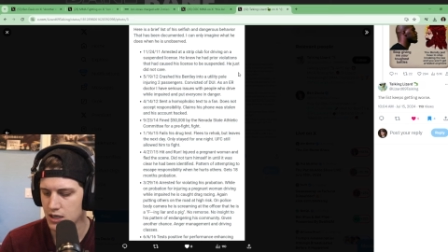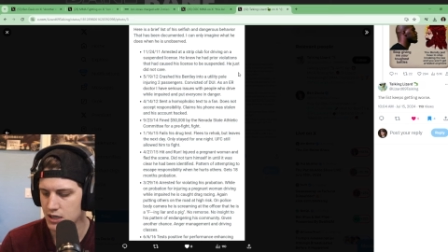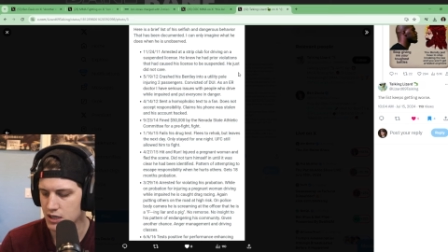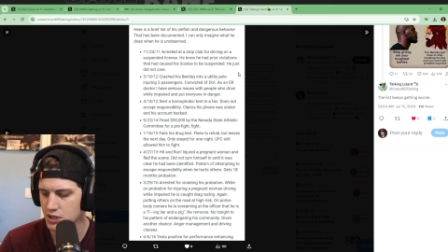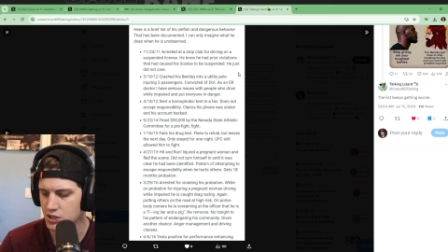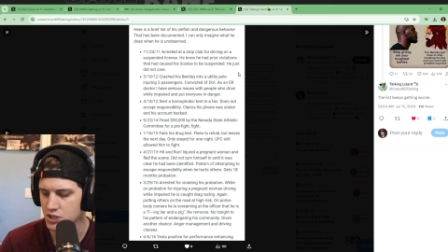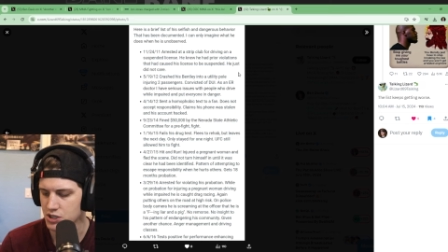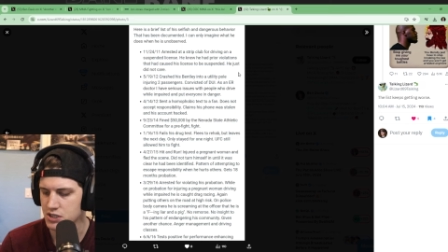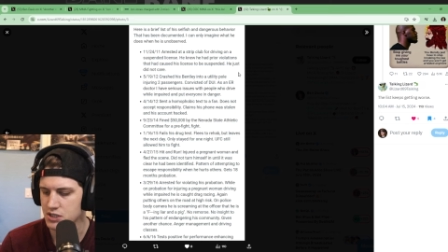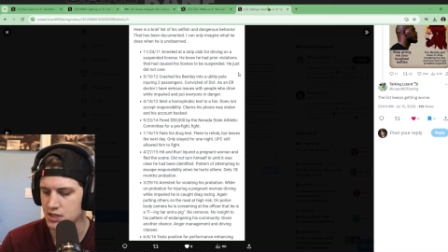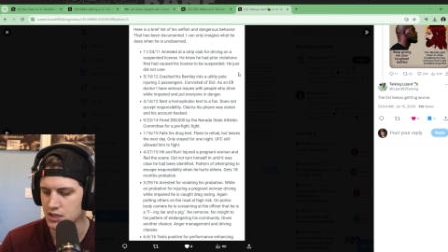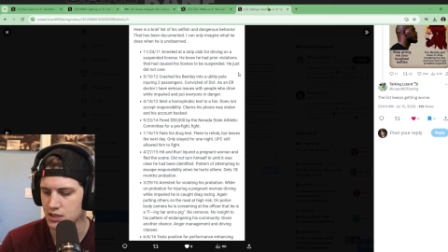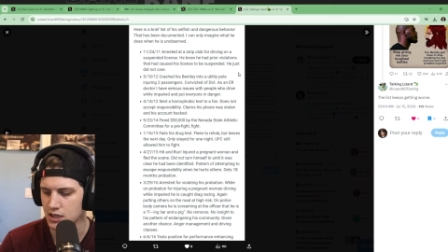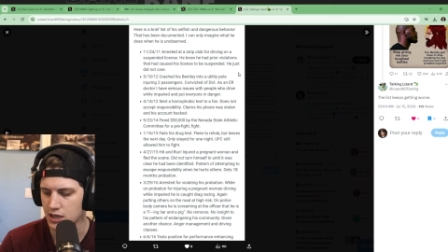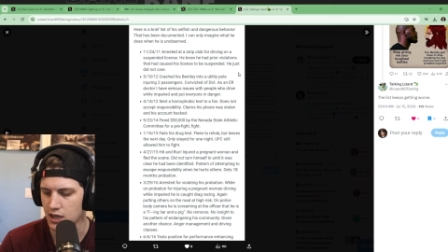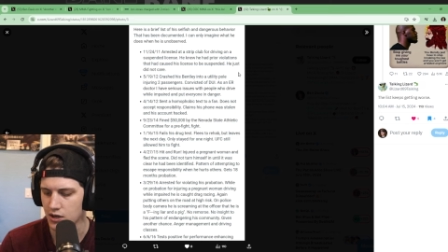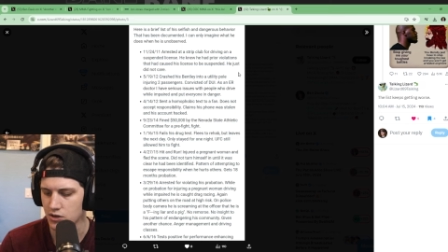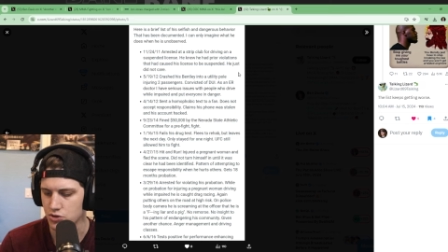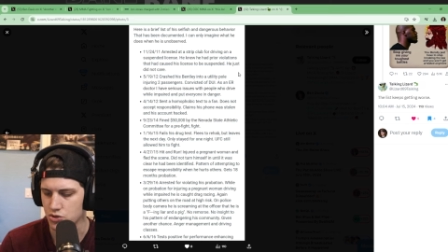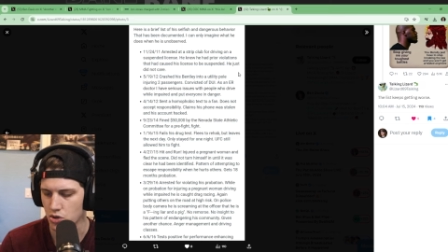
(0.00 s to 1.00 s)
He just didn't
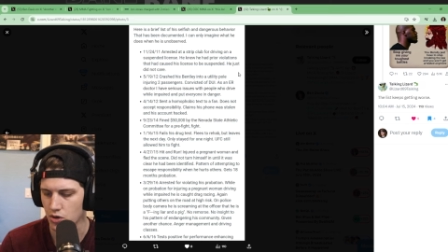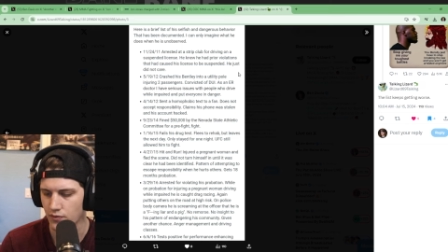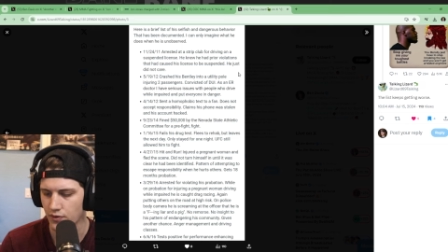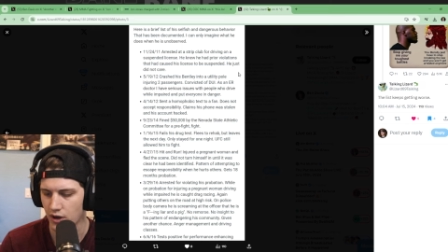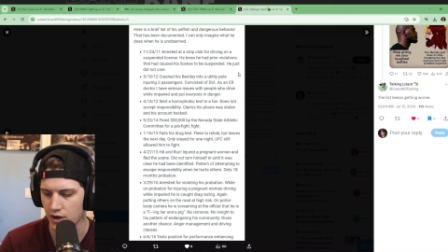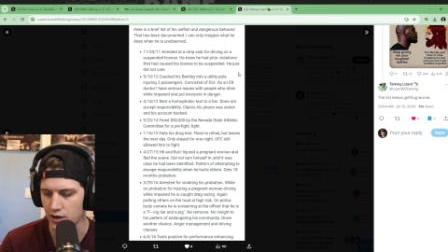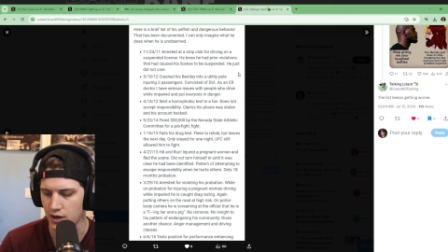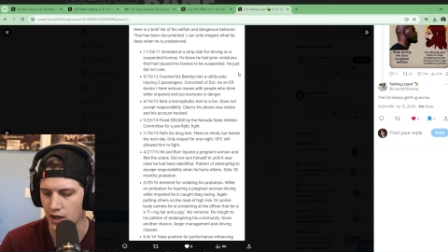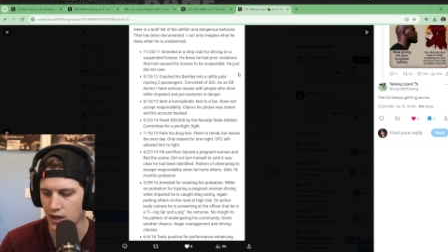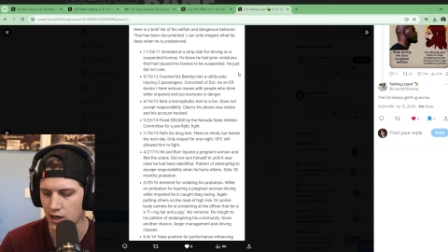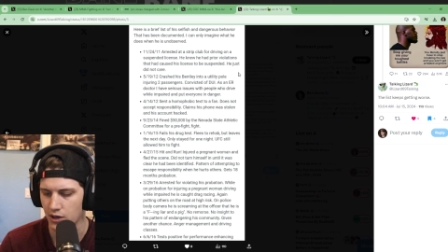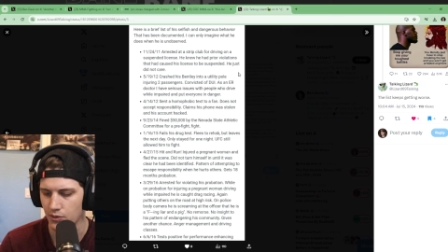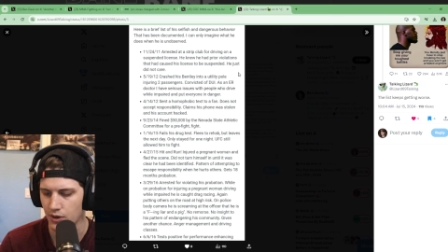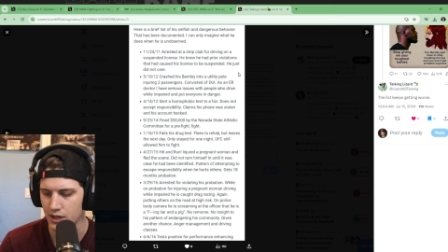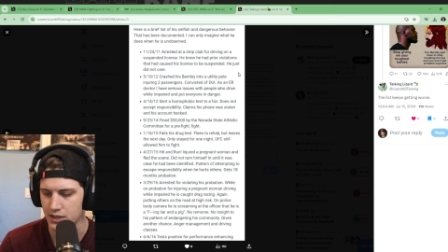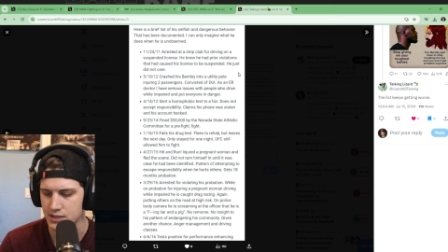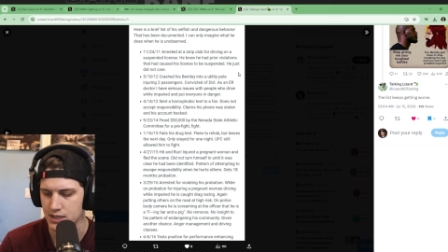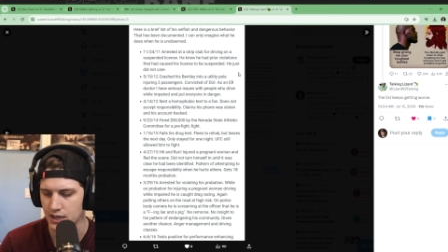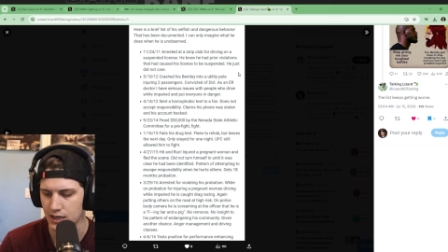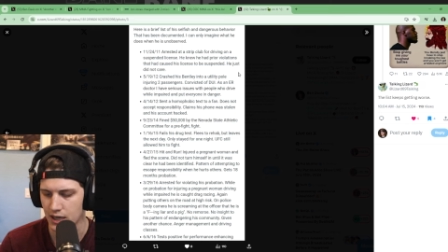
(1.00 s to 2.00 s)
care, drove on it
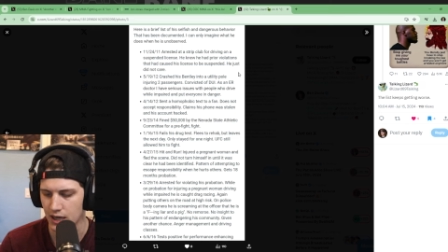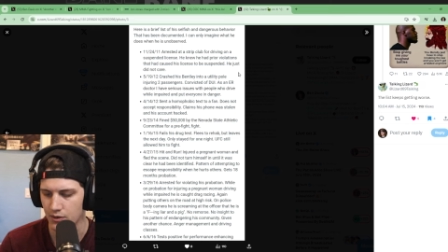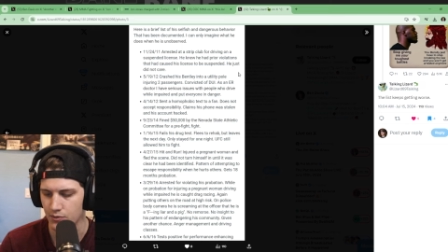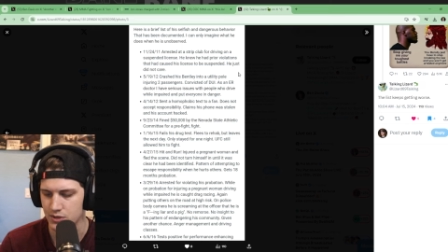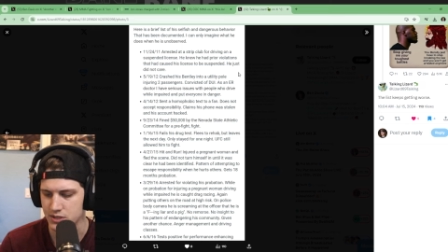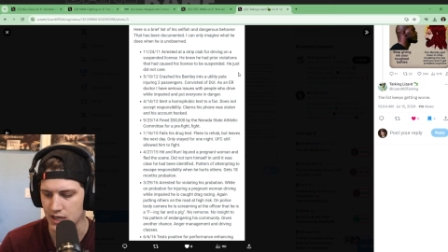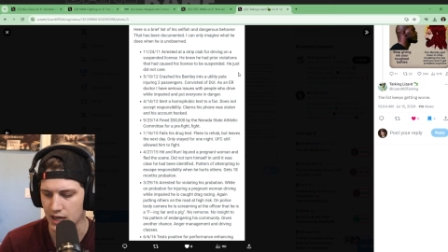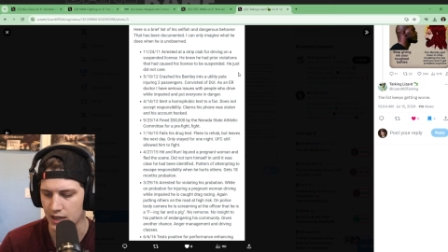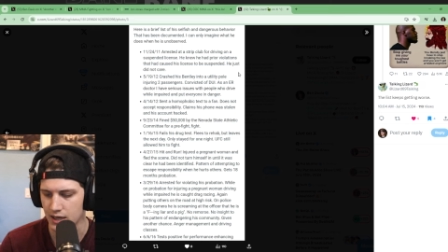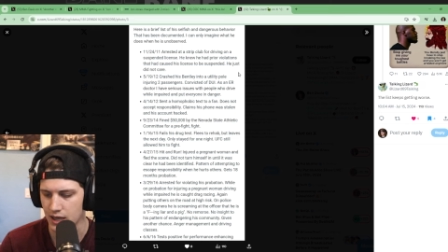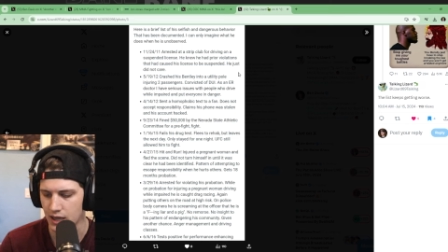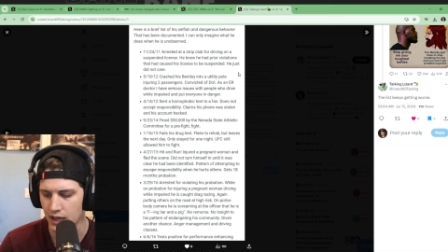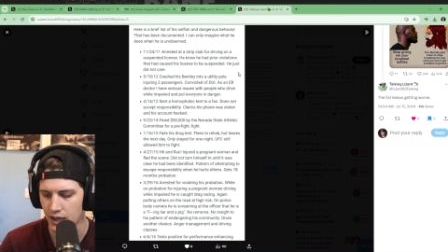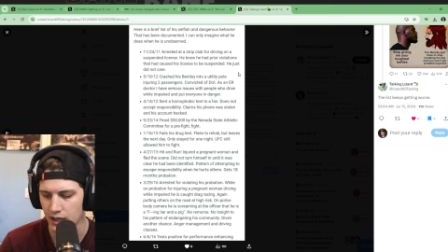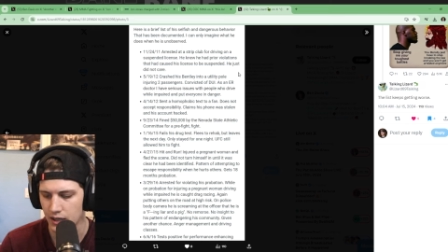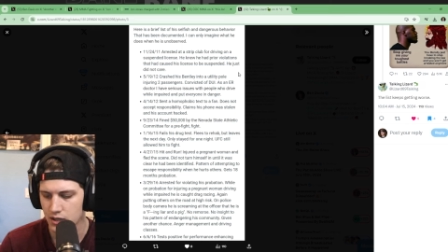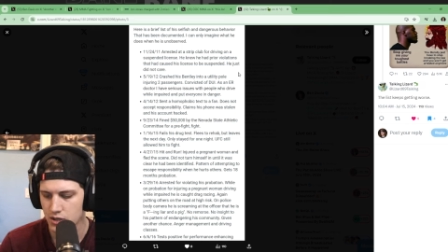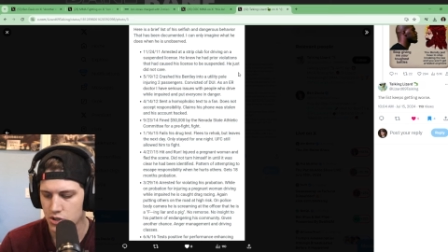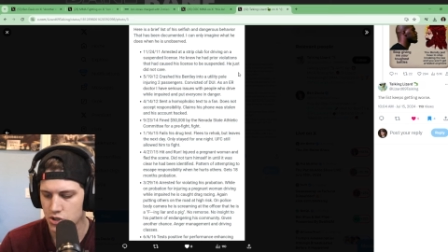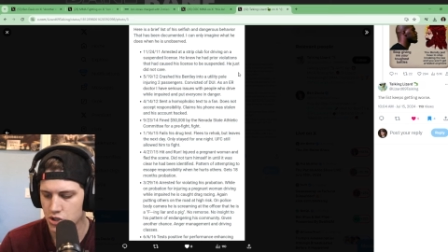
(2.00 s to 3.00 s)
anyways, and again was at
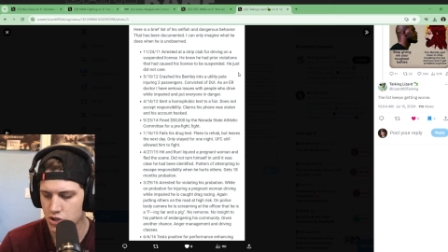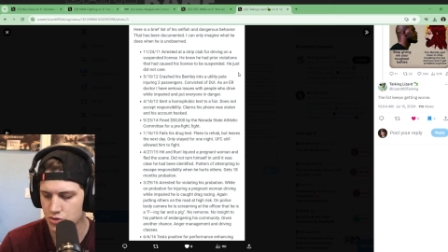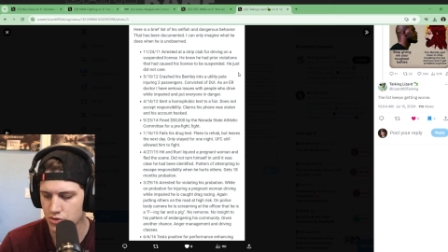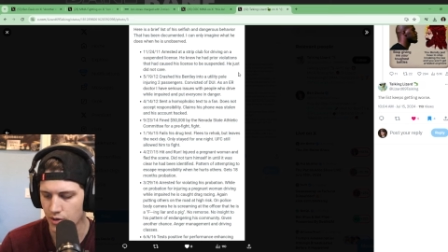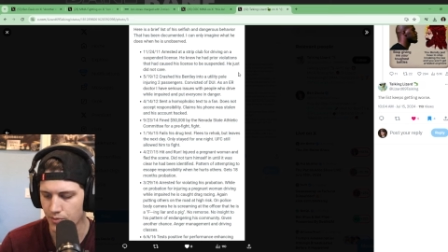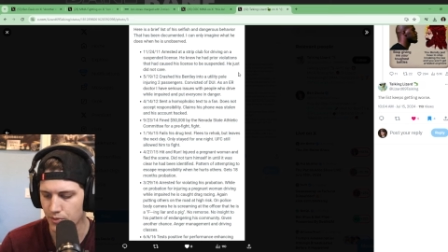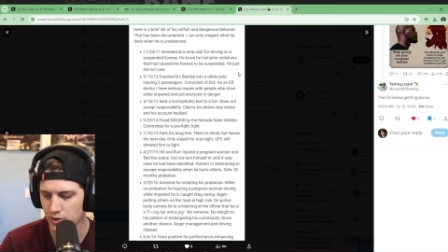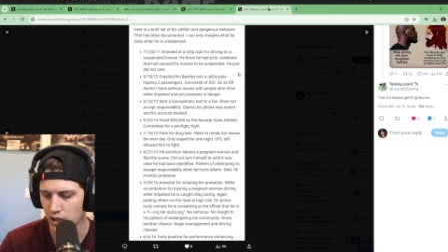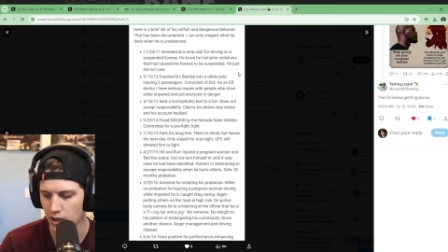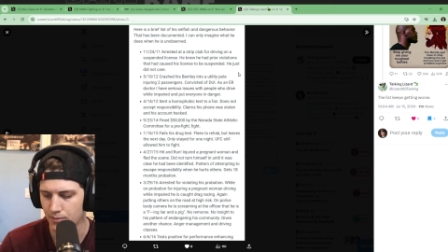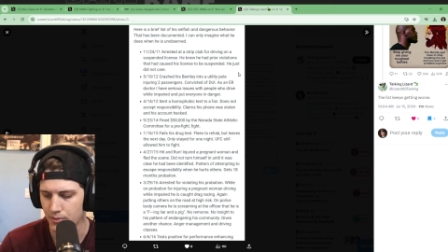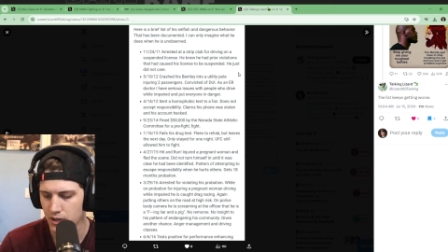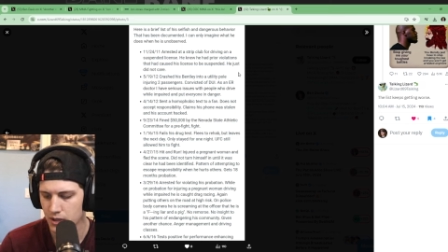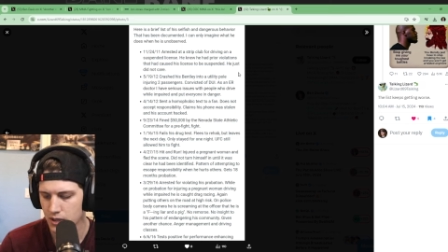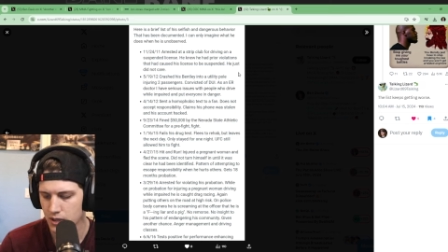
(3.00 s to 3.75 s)
a strip club.